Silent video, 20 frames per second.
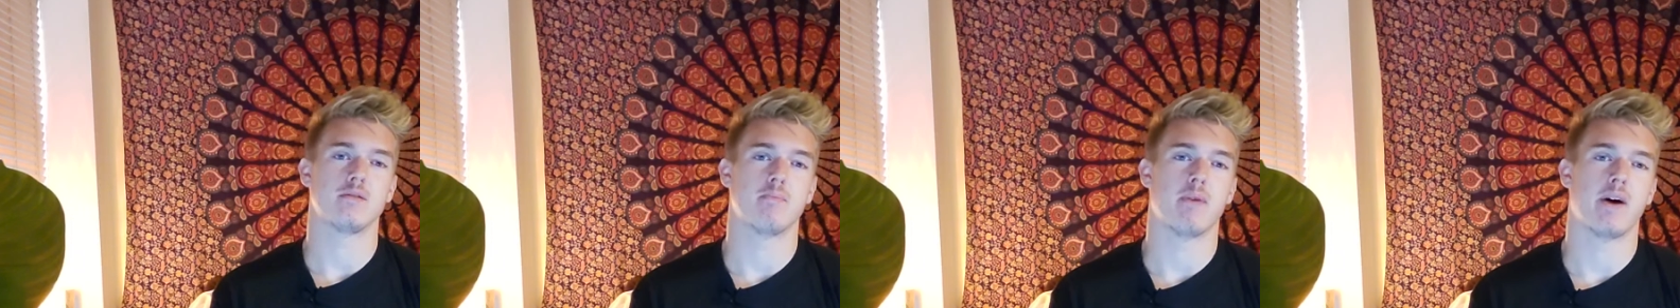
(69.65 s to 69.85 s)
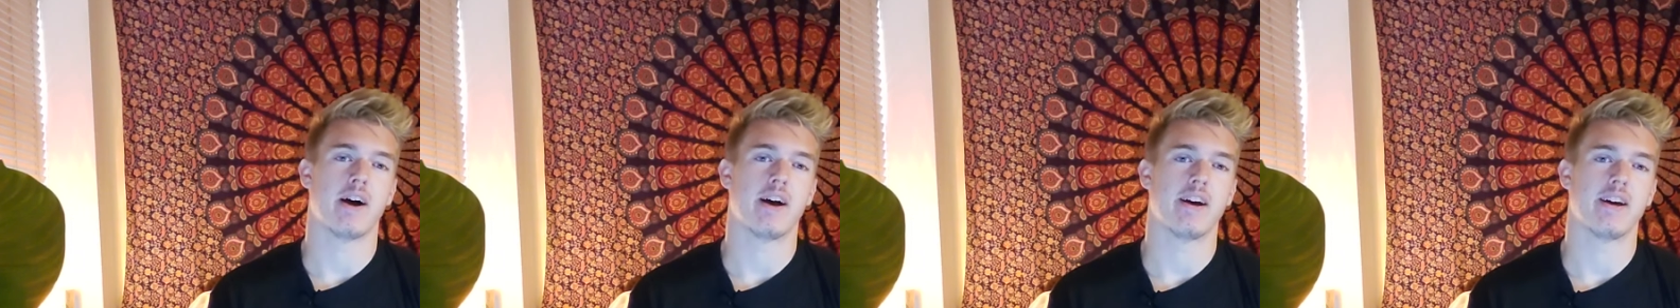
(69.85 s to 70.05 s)

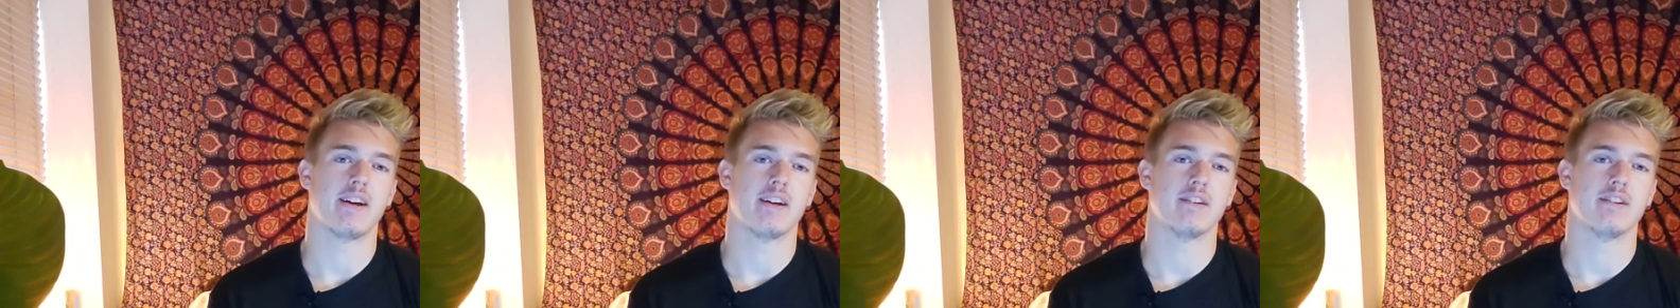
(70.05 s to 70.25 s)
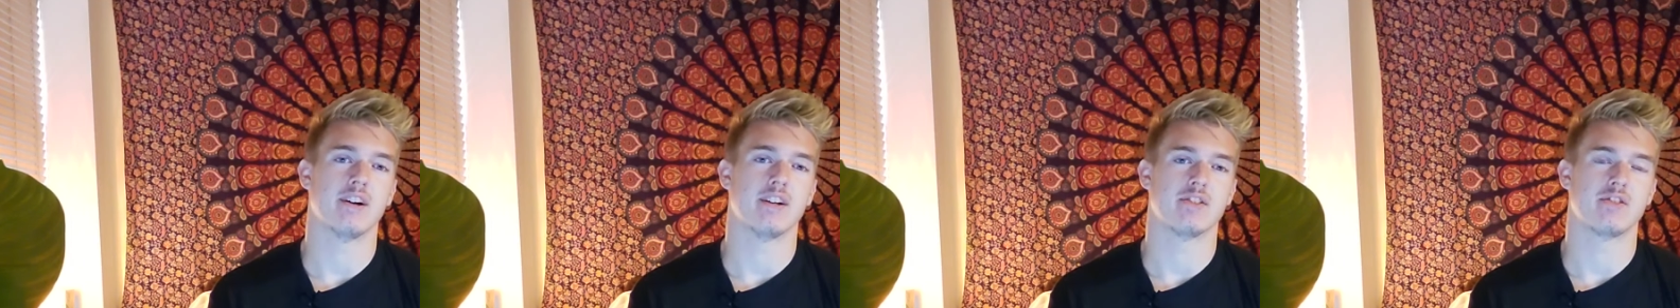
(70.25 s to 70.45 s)
by
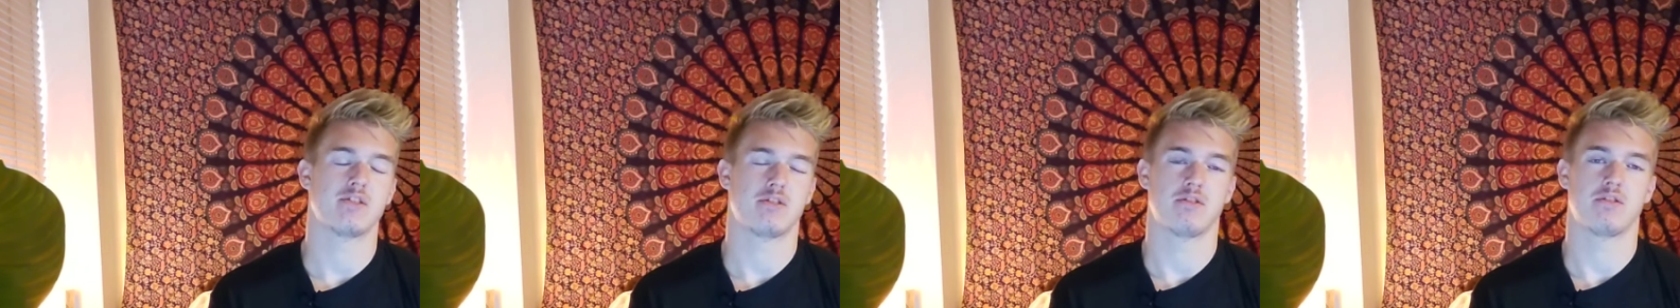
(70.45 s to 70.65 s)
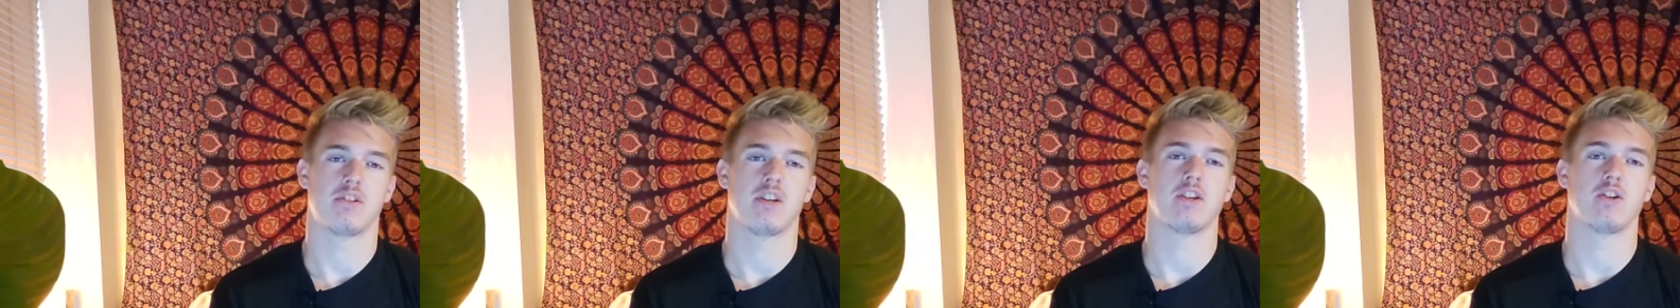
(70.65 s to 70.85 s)
a
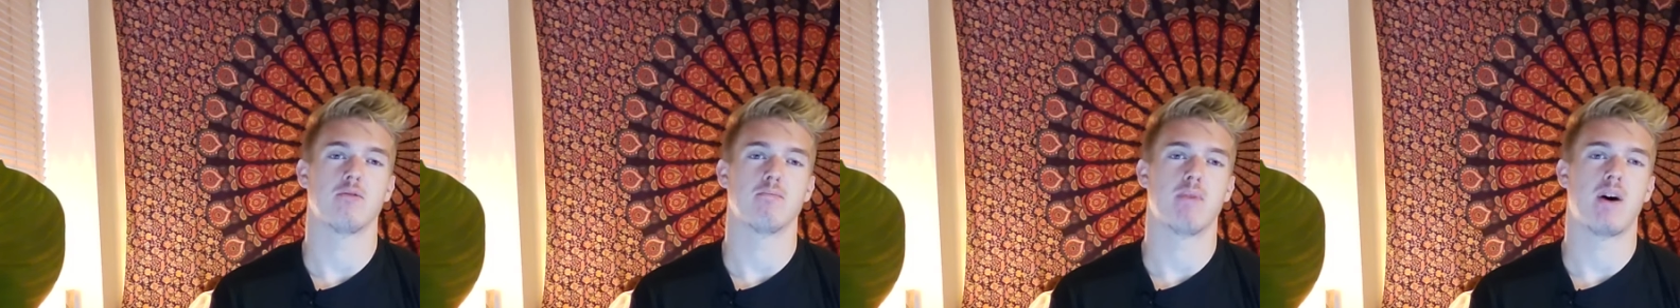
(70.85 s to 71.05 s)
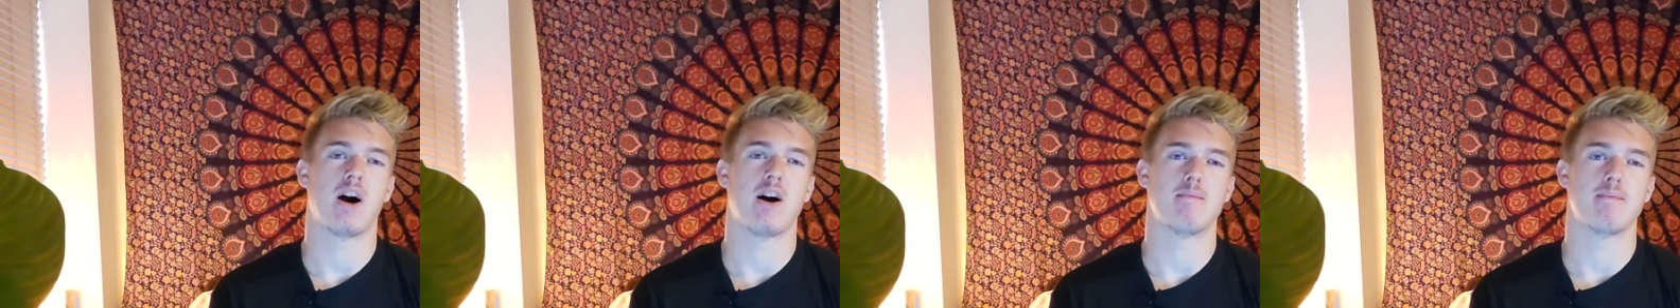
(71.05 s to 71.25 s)
single
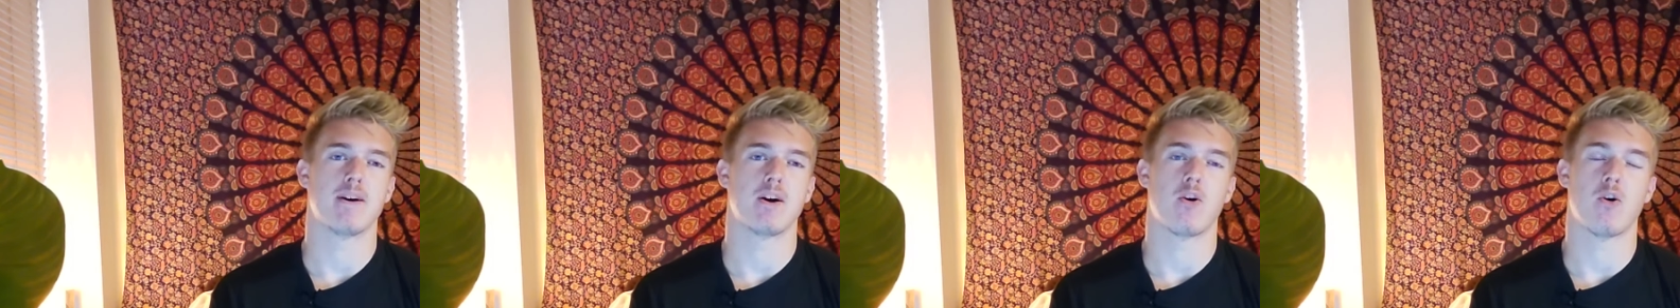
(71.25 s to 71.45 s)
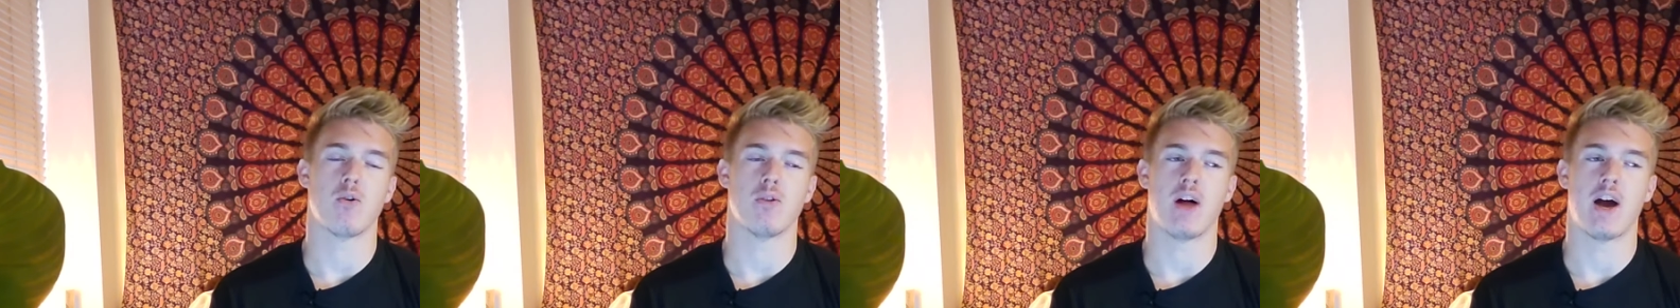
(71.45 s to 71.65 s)
mom my
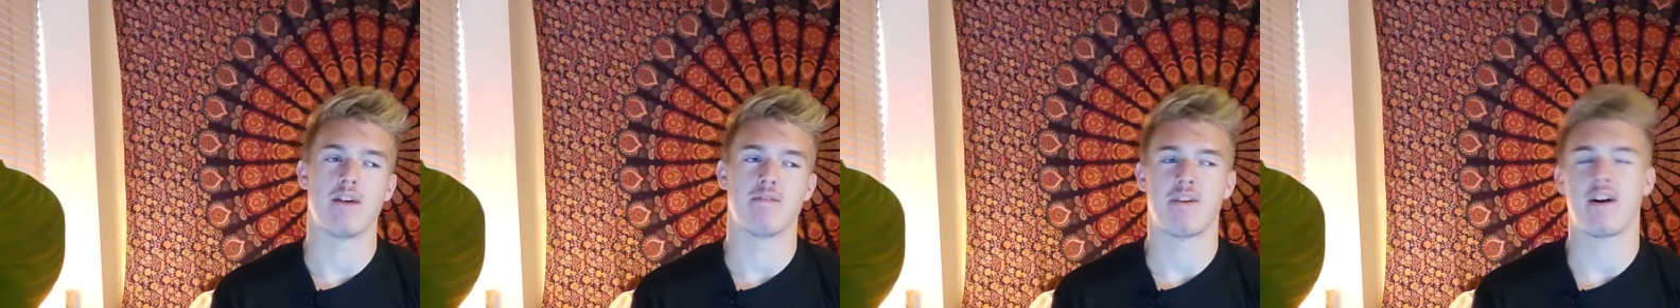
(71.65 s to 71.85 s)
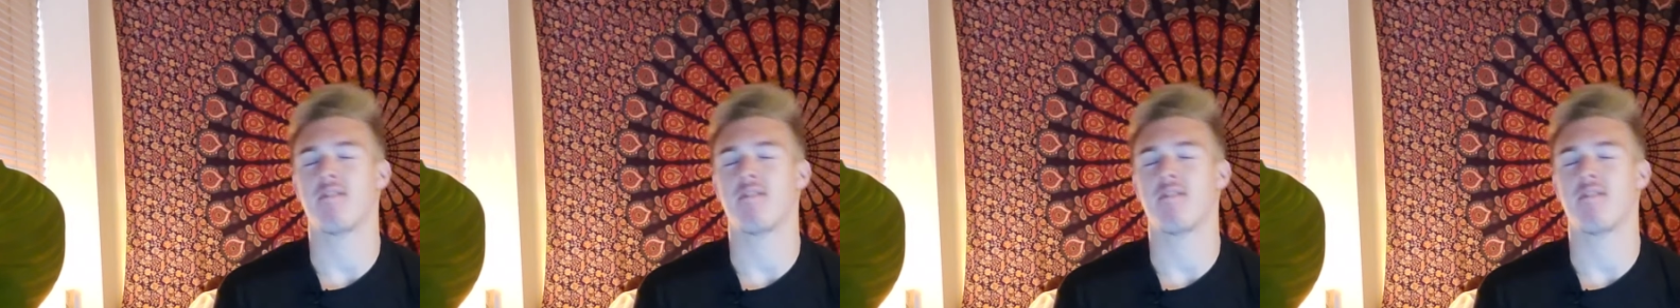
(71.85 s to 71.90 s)
whole life.